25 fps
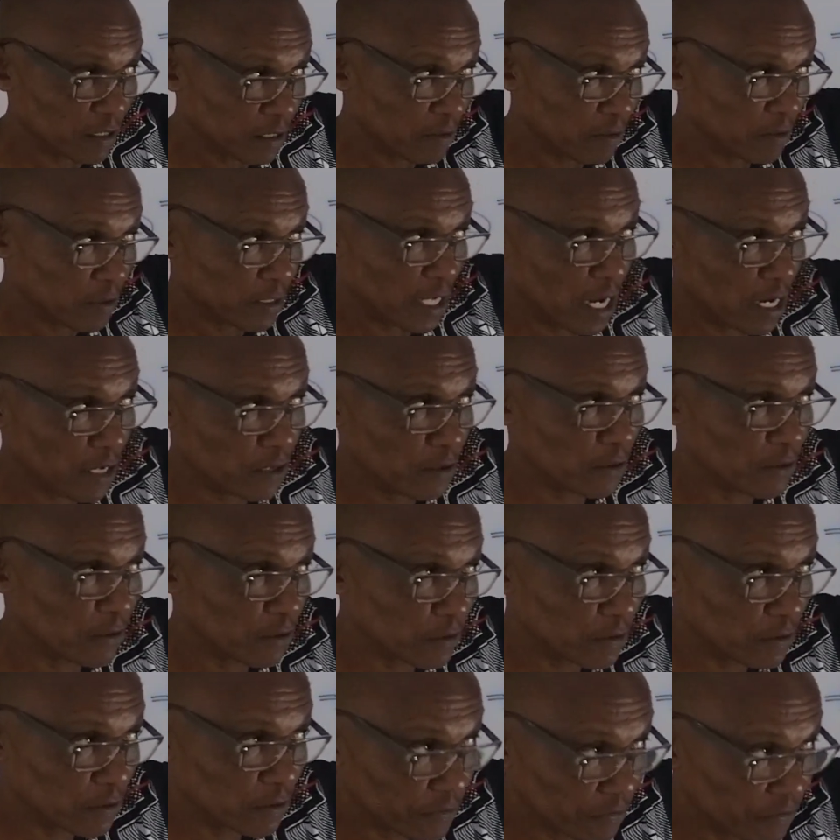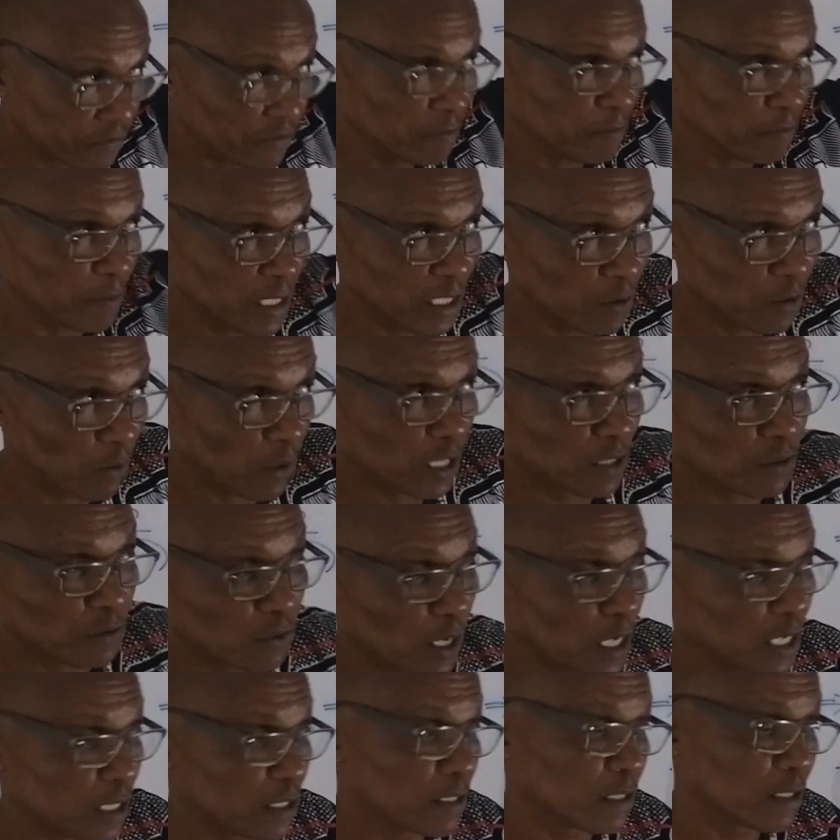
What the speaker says: lion, female what.